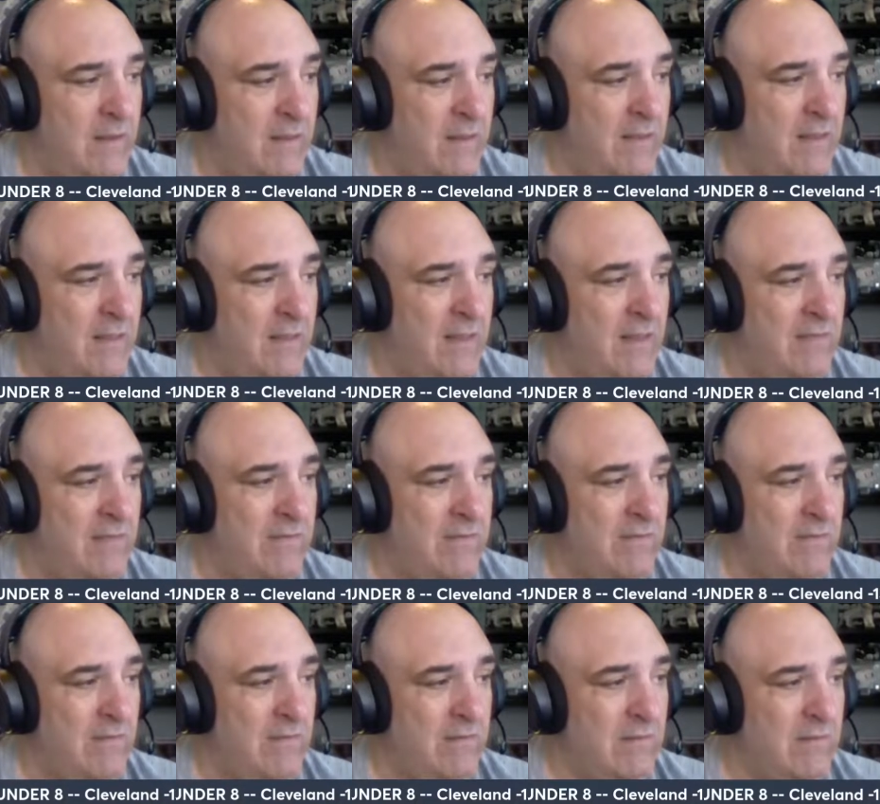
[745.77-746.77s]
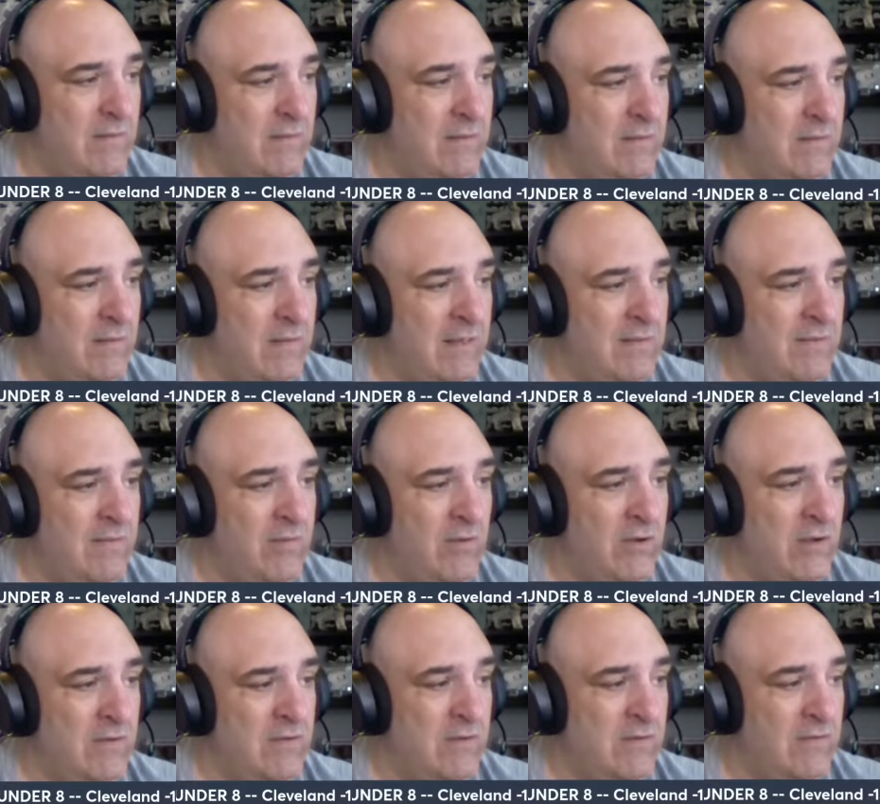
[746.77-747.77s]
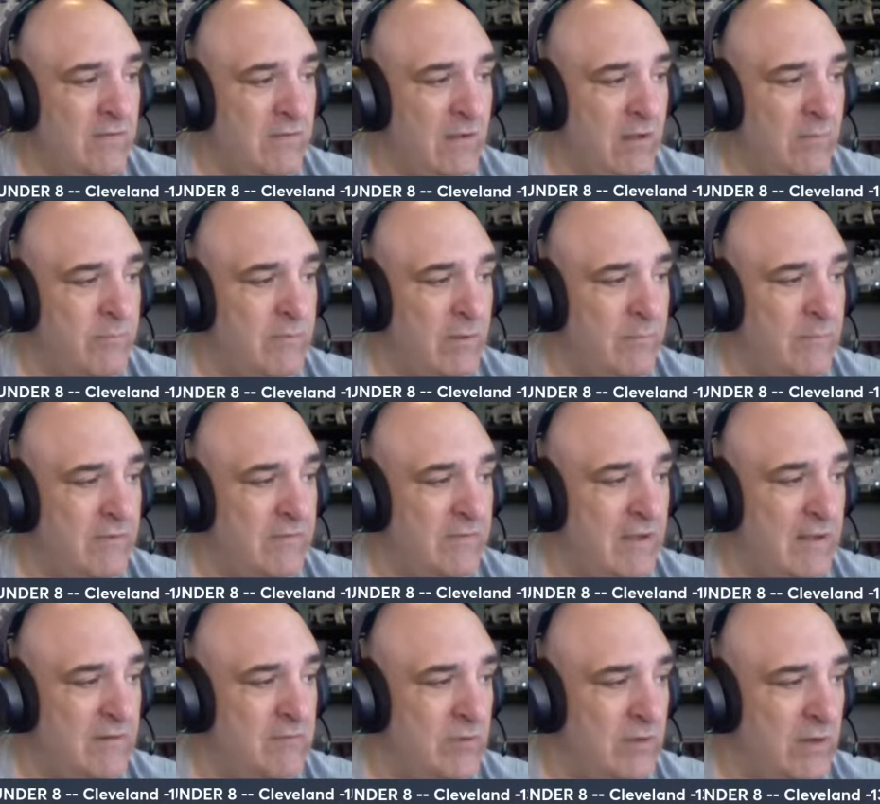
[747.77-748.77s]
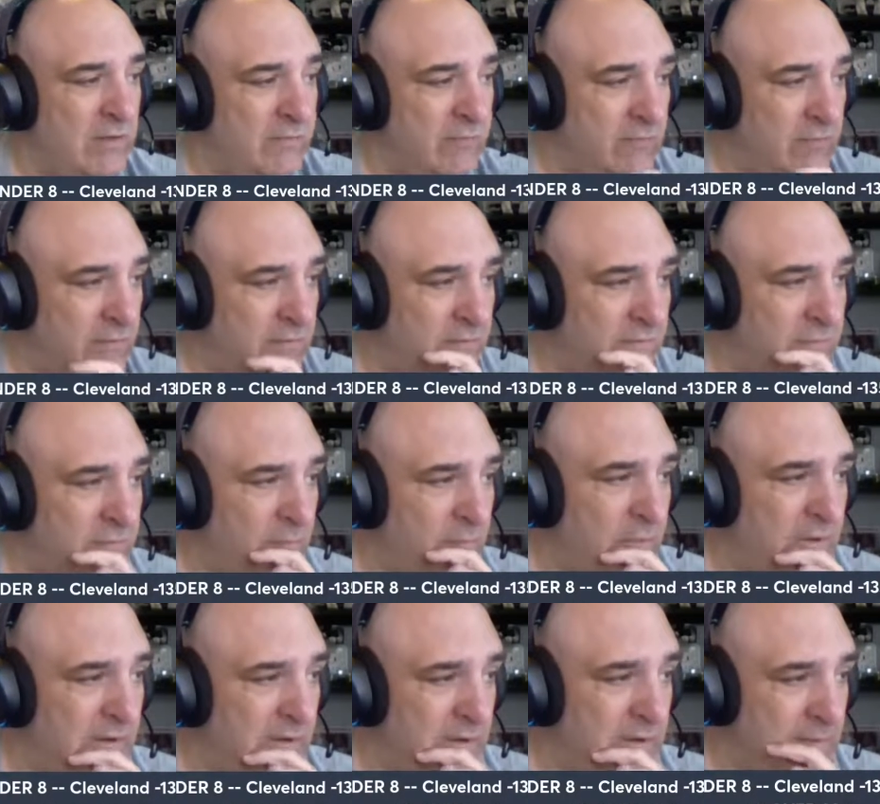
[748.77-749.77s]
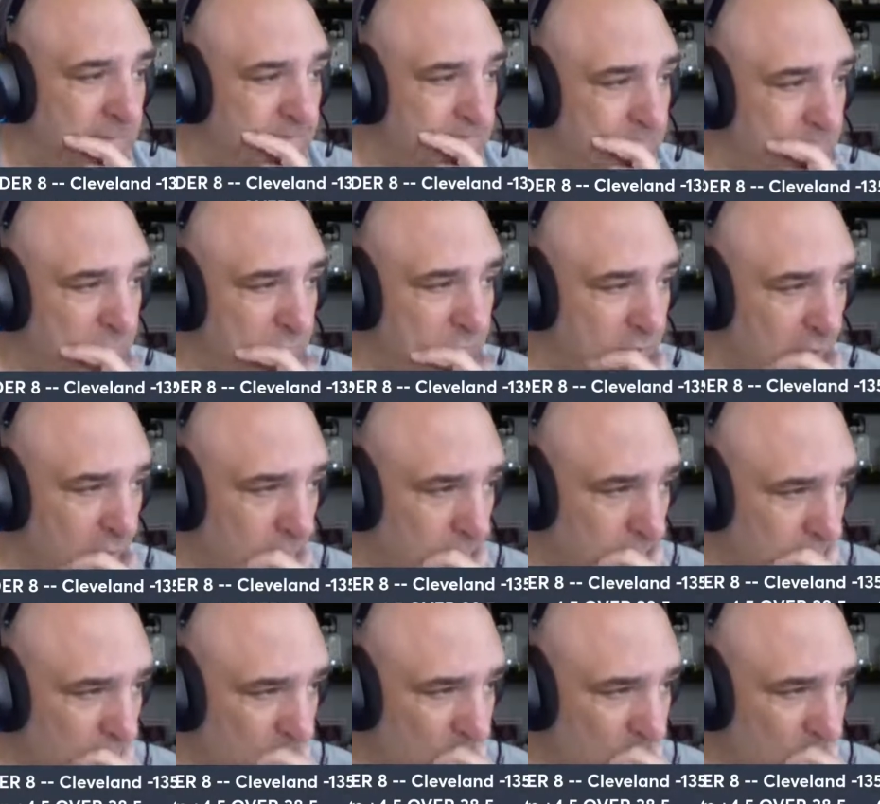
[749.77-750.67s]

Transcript: look at this upcoming schedule here for Pitt here. So